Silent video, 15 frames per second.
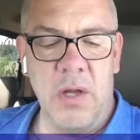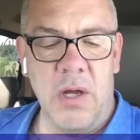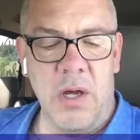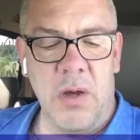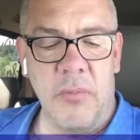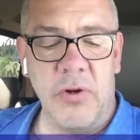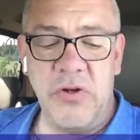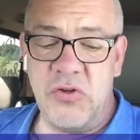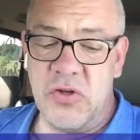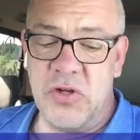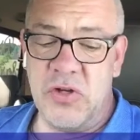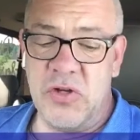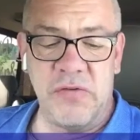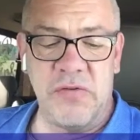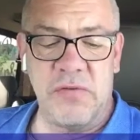But it
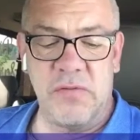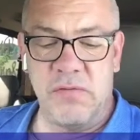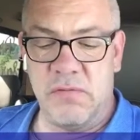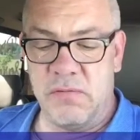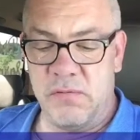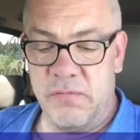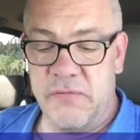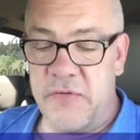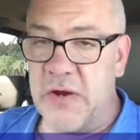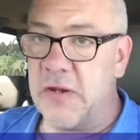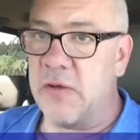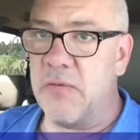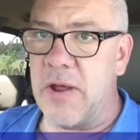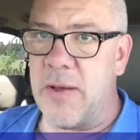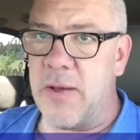charges
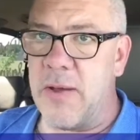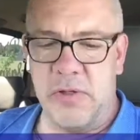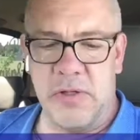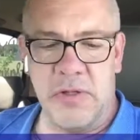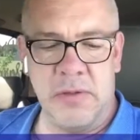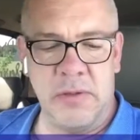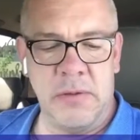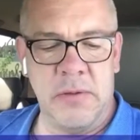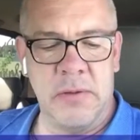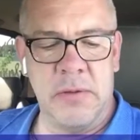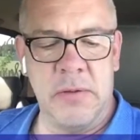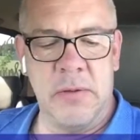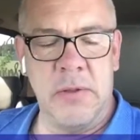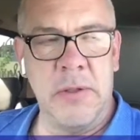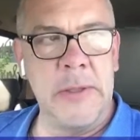fairly rapidly.
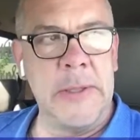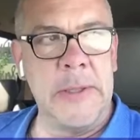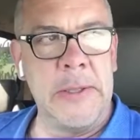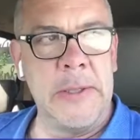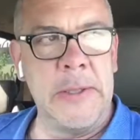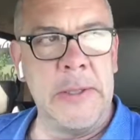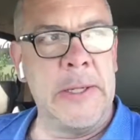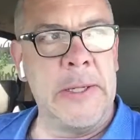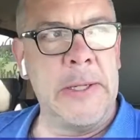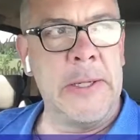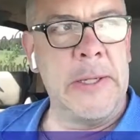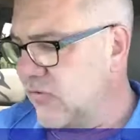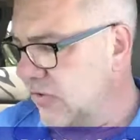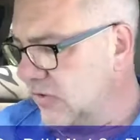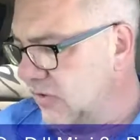I've never
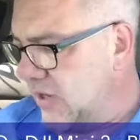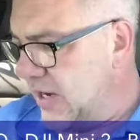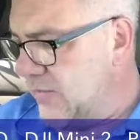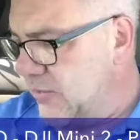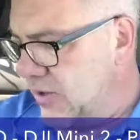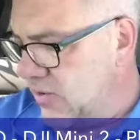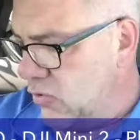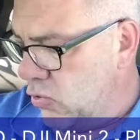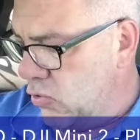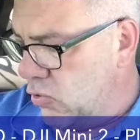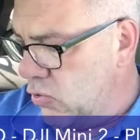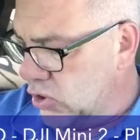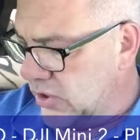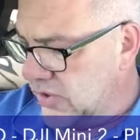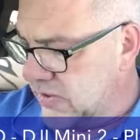actually timed it nor
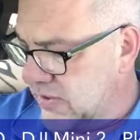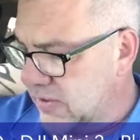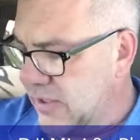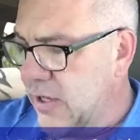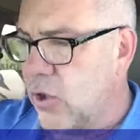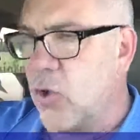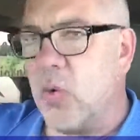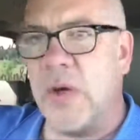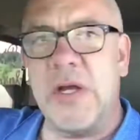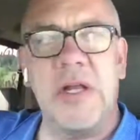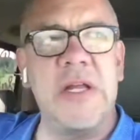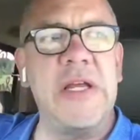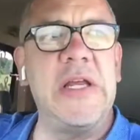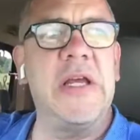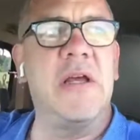looked how
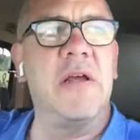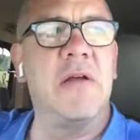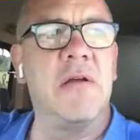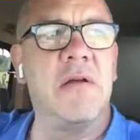quickly.